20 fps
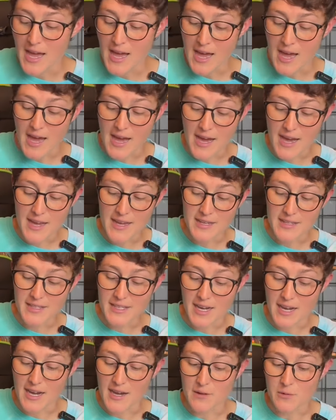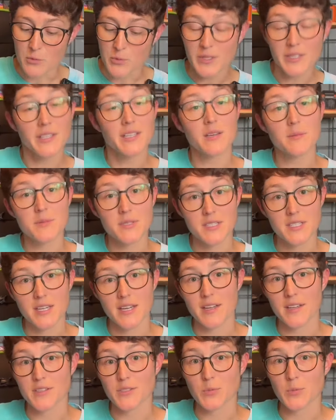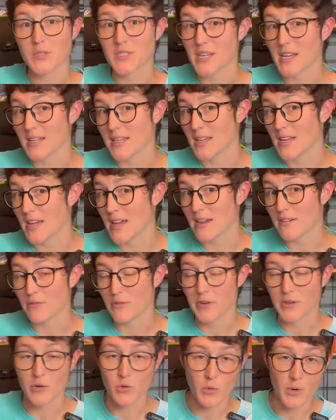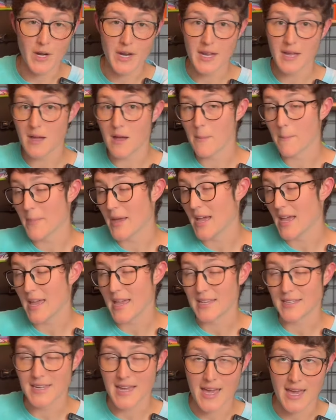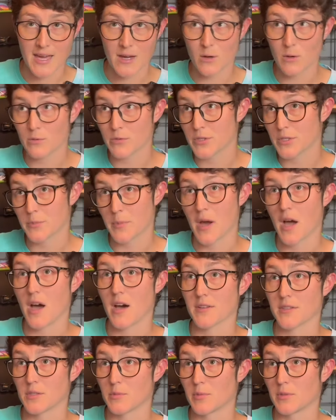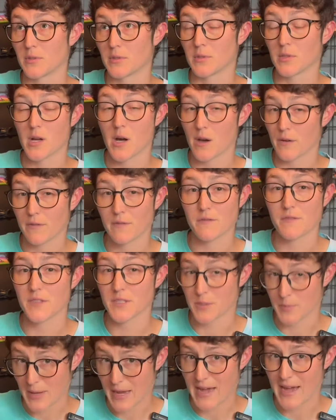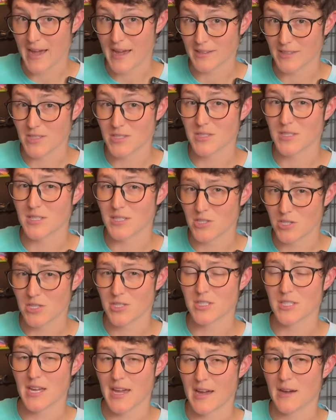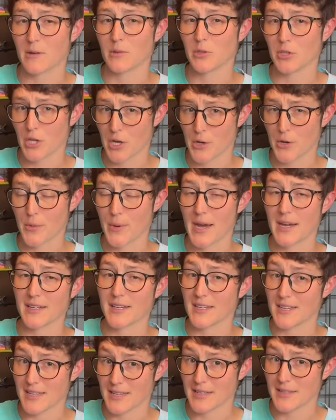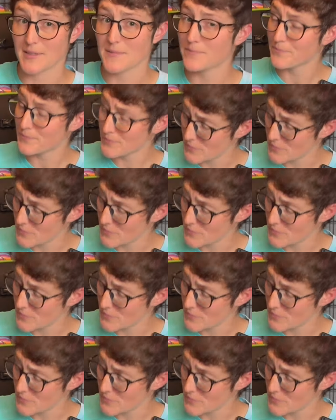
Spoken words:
I got really obsessed with taking every gram and ounce possible off of this pack to see just how low I could get it.